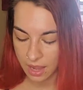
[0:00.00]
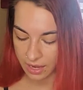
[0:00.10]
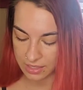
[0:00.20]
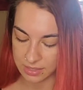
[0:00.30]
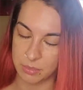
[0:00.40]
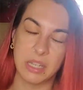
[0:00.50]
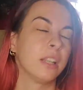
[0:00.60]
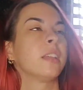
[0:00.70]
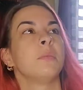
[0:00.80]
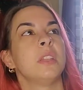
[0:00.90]
I need somebody
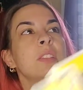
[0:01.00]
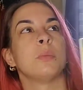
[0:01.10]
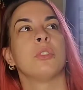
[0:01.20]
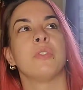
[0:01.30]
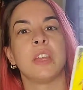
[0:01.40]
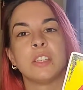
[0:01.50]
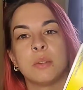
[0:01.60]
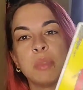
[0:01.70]
to give me this motivation.